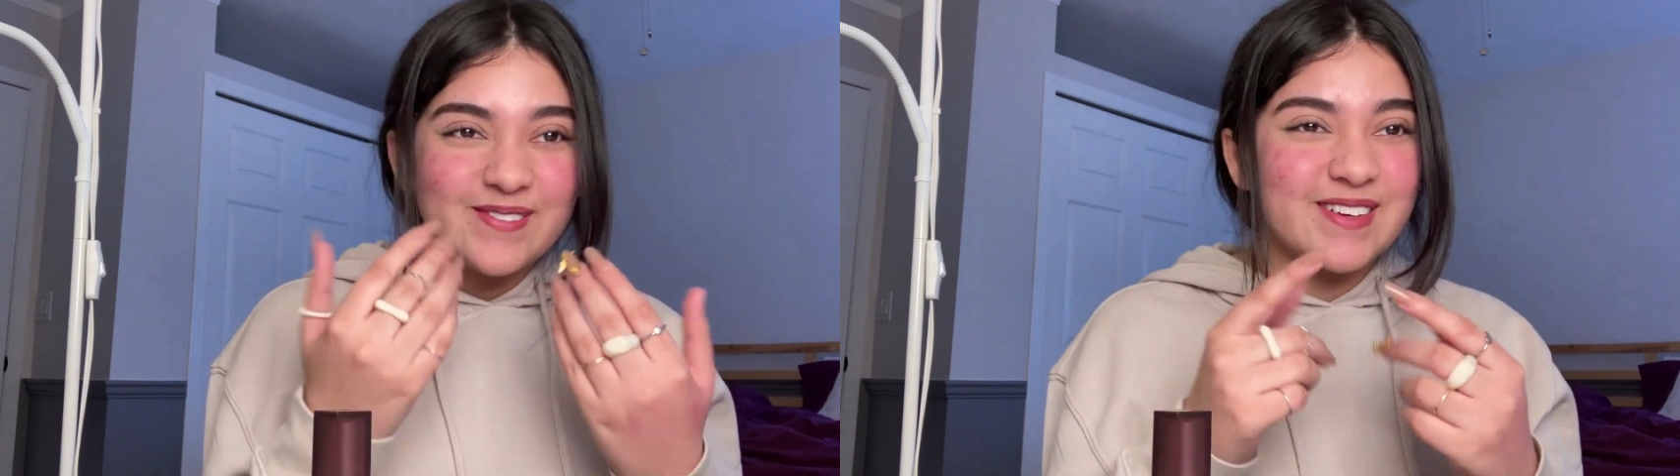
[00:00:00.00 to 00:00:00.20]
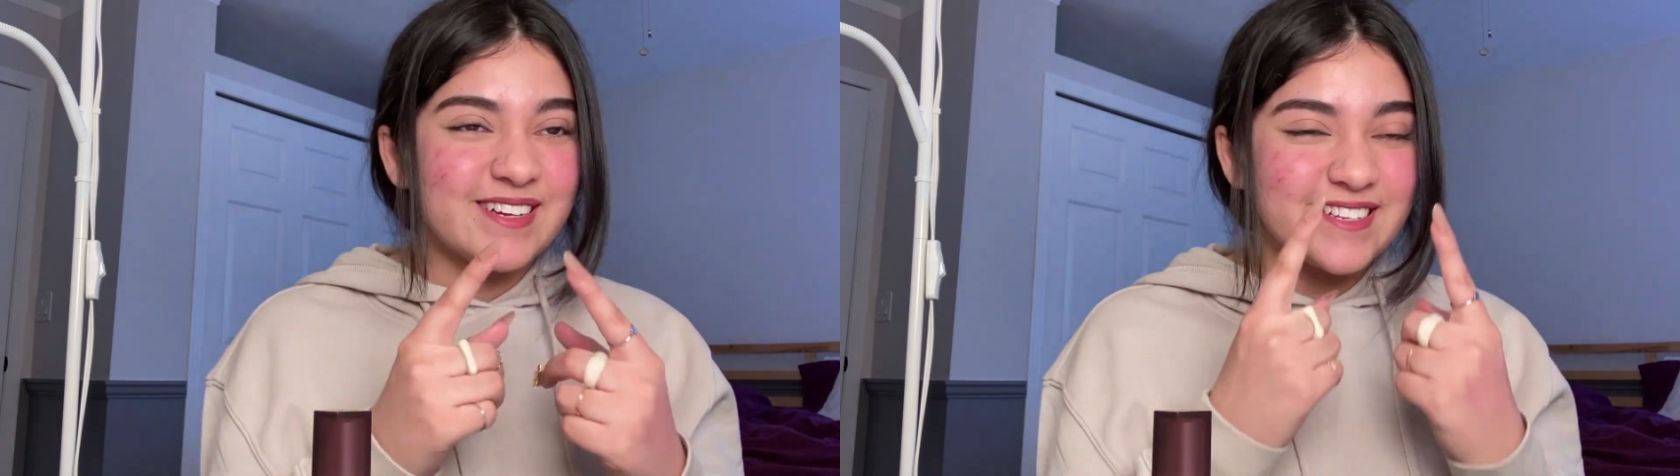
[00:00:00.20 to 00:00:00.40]

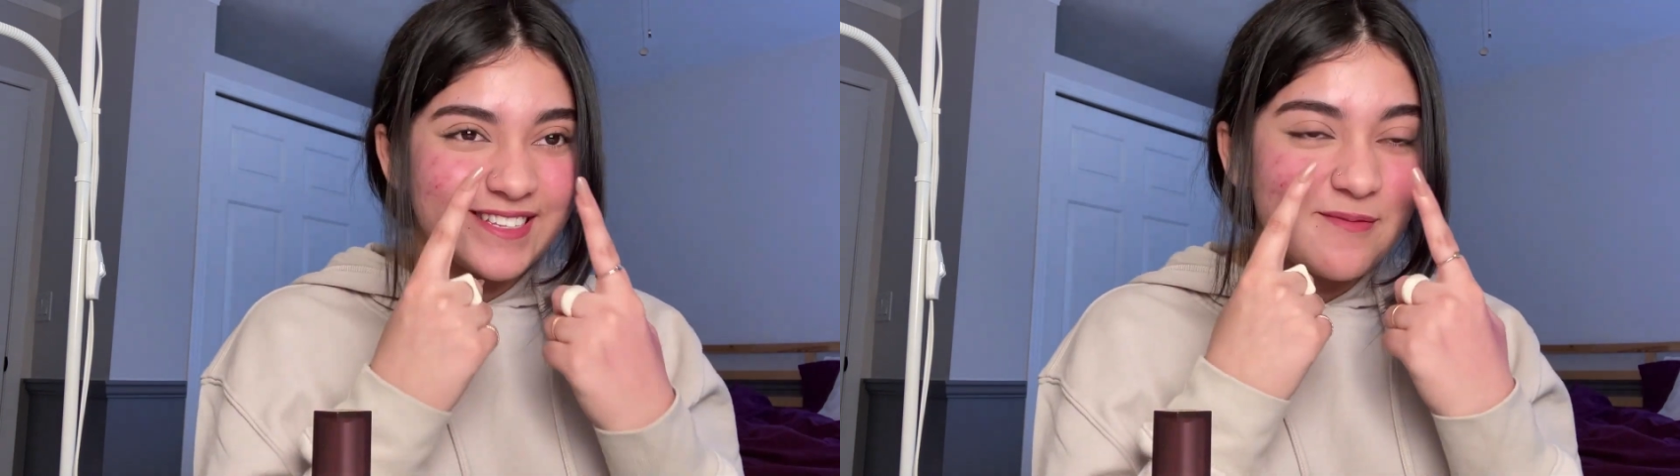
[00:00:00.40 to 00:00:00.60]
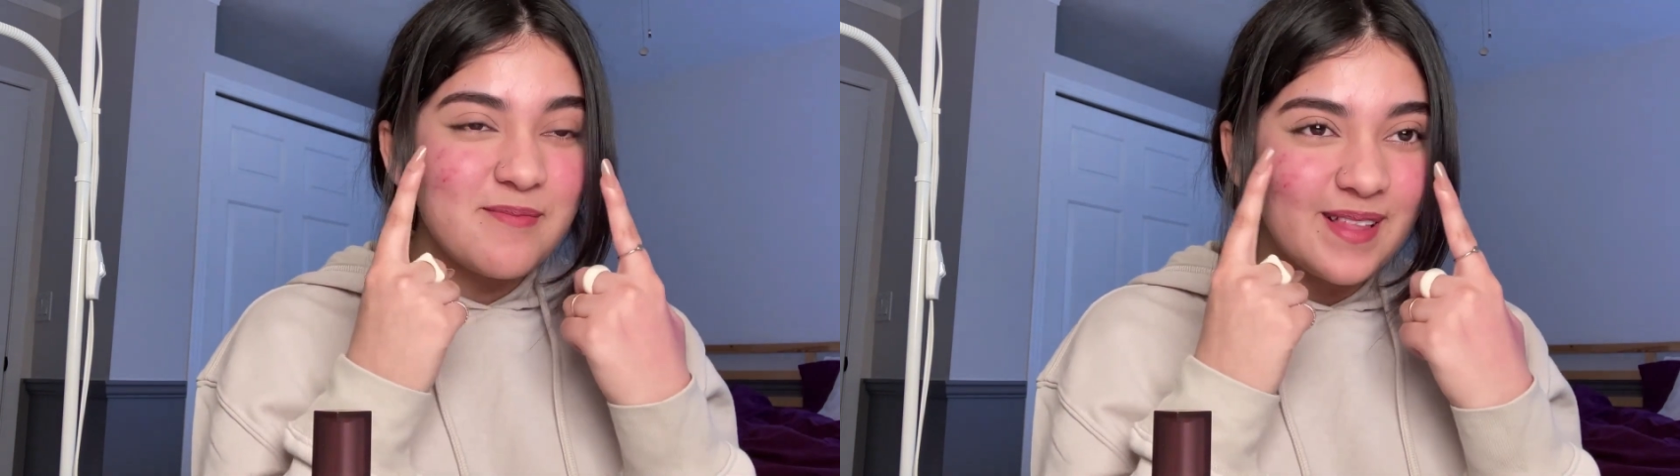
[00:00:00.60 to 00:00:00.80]

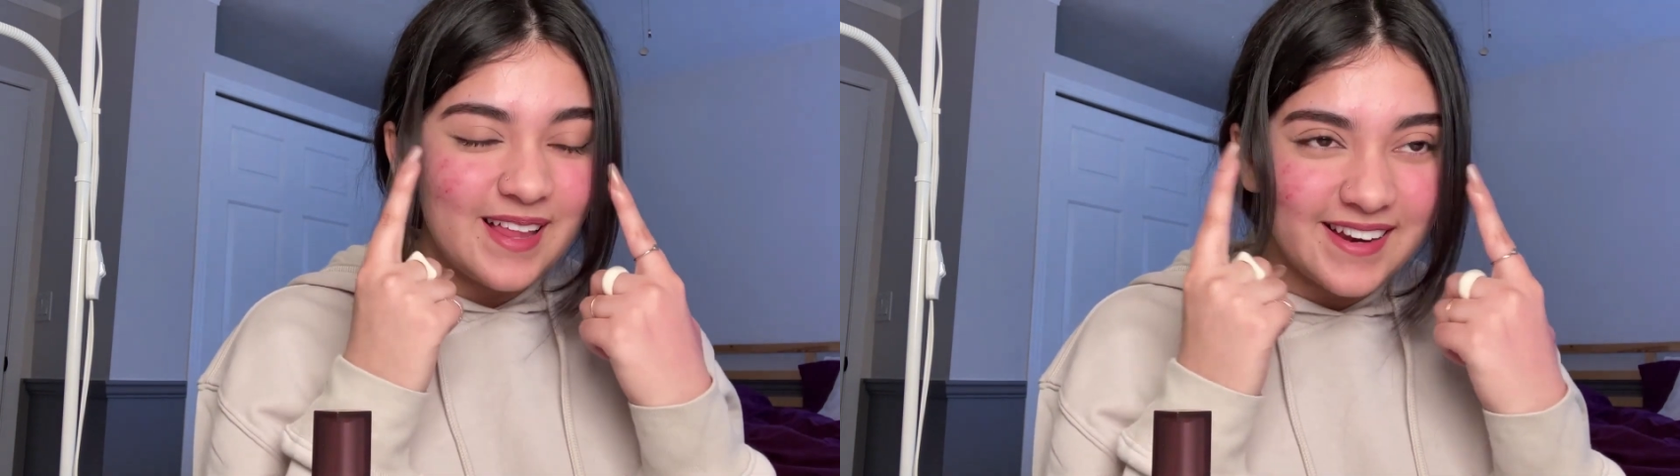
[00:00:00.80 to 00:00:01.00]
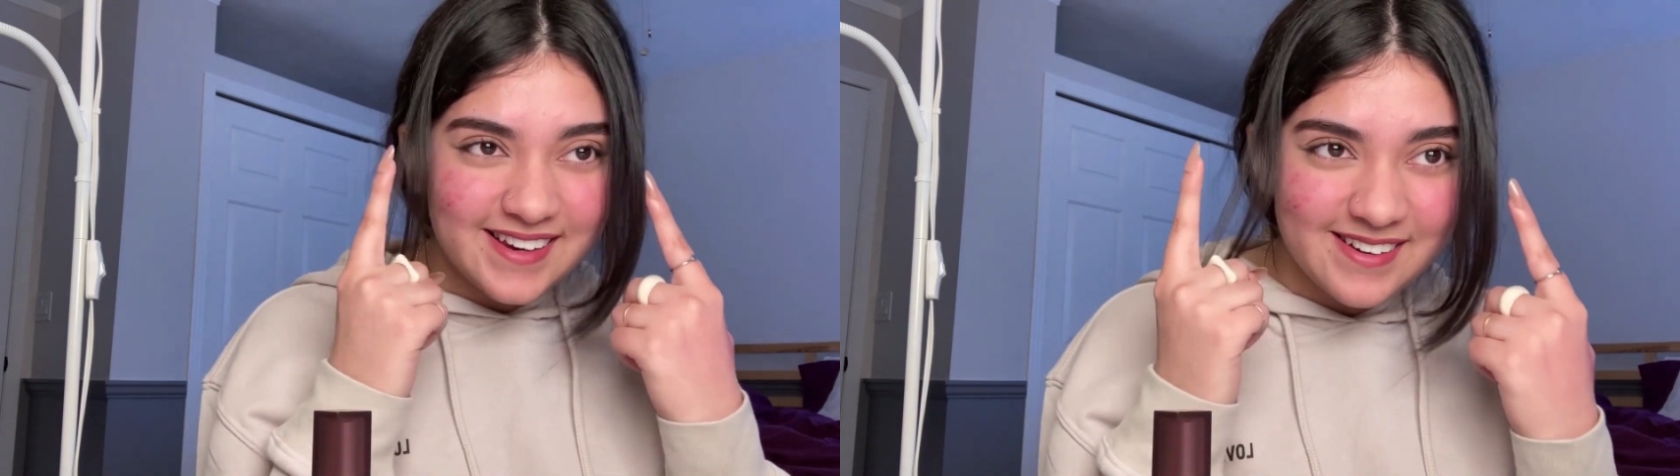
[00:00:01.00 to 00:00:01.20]
blend in with
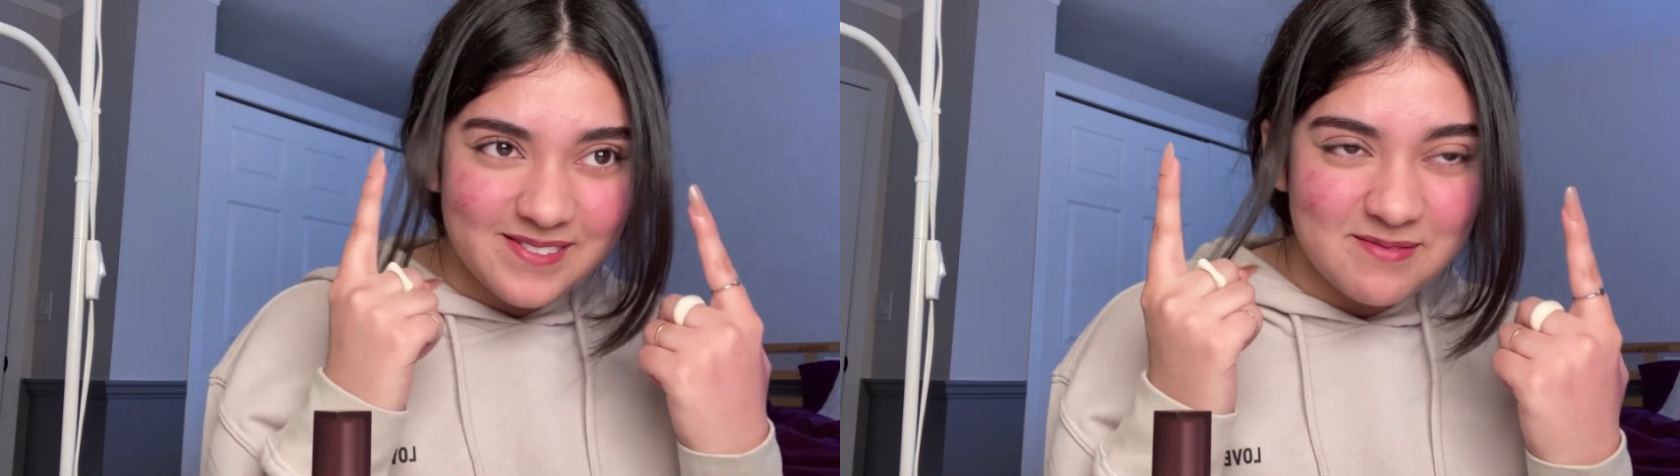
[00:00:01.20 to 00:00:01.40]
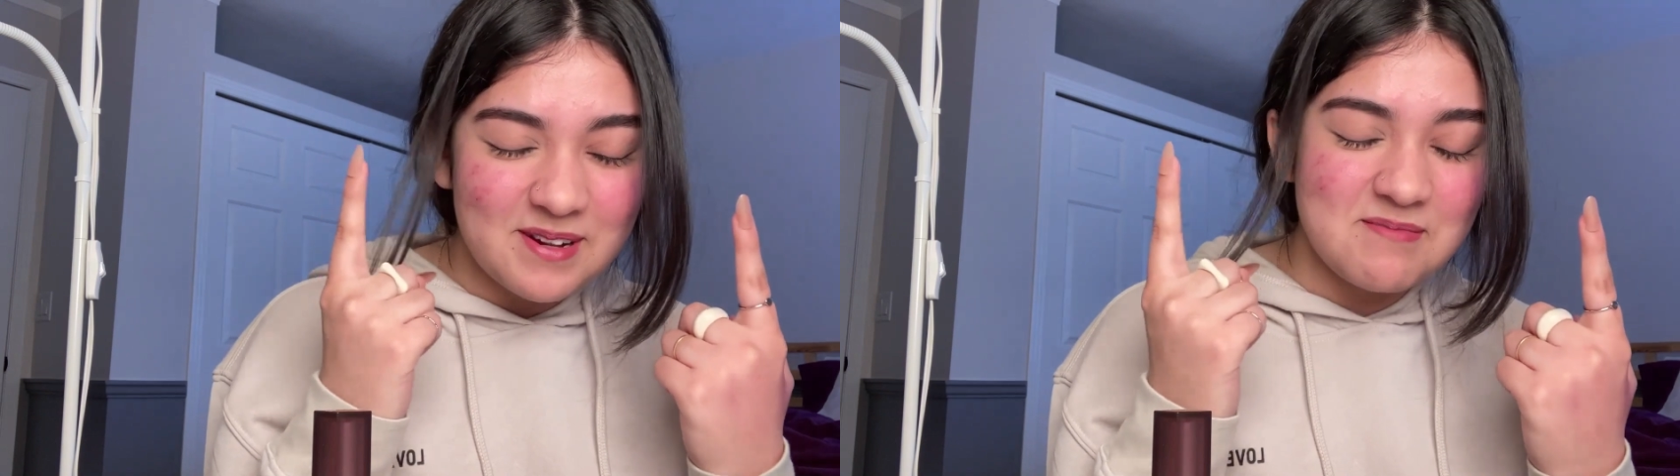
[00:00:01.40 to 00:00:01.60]
my
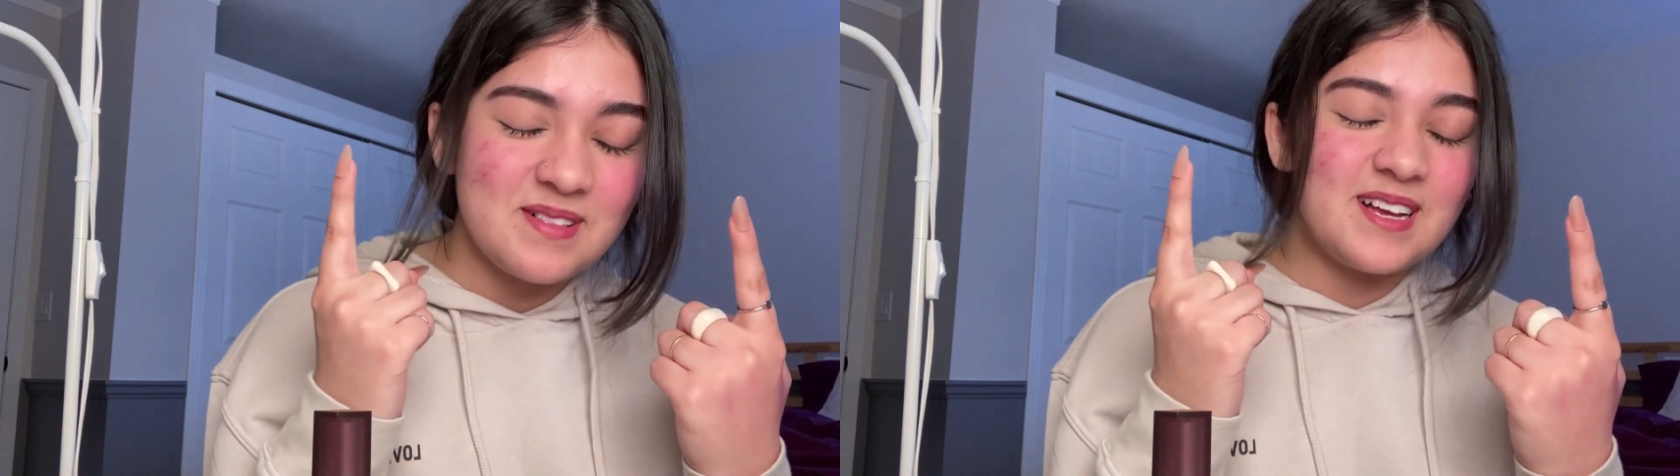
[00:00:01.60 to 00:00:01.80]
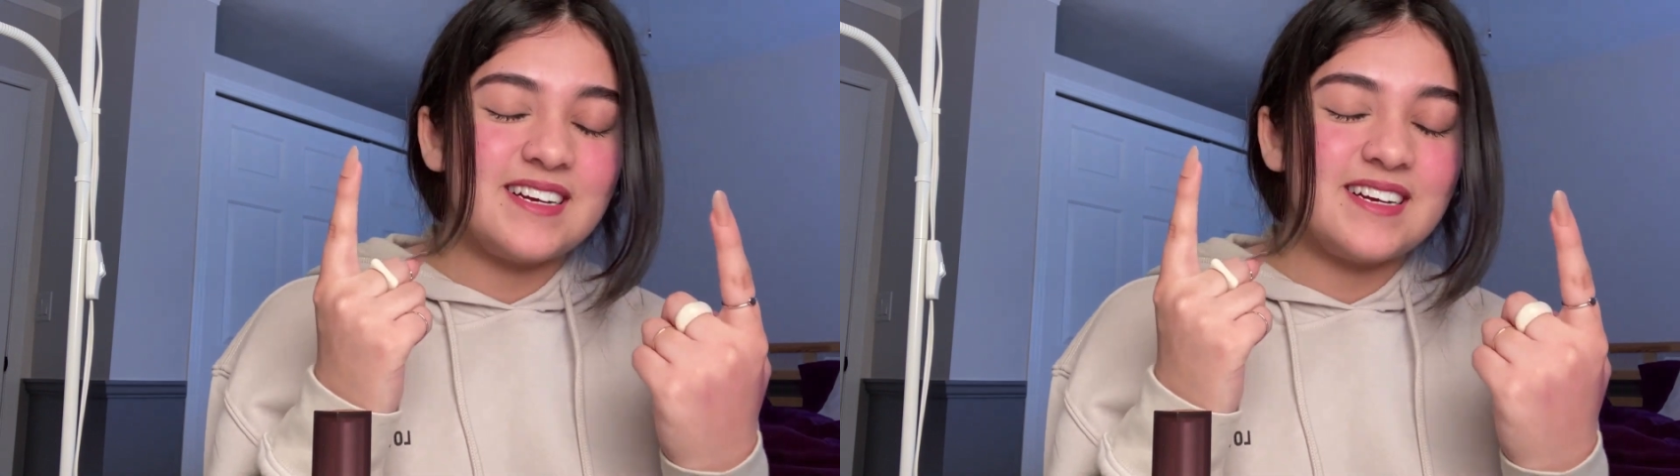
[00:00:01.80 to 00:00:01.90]
blush